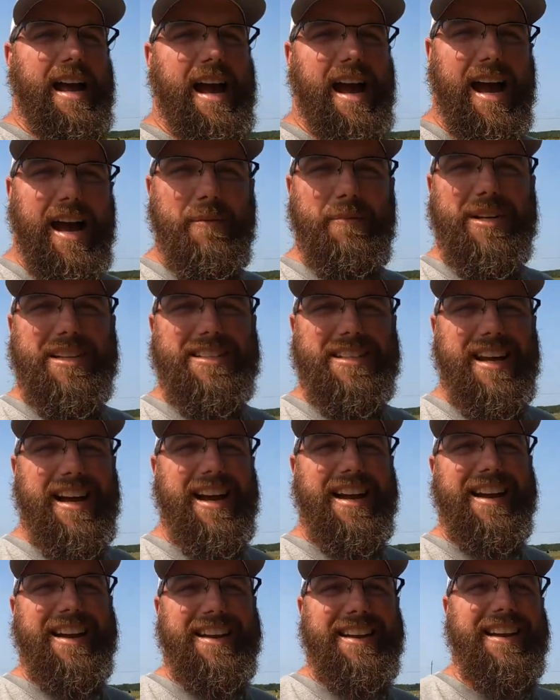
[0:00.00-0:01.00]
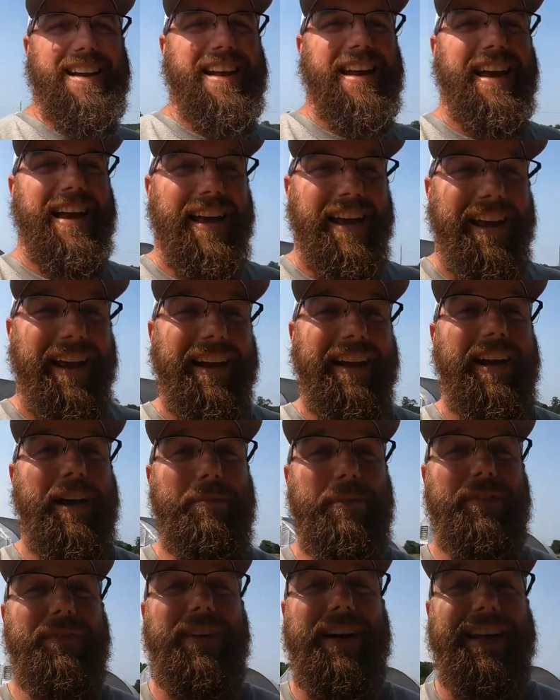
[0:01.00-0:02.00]
I'm excited, and
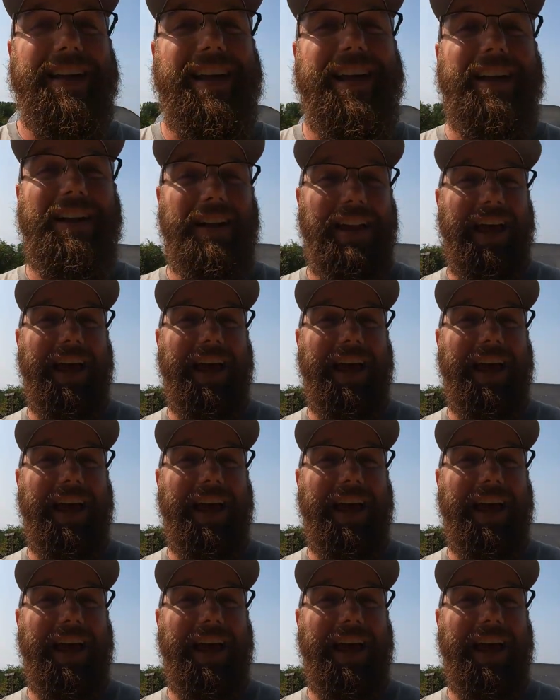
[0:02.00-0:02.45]
come to find out,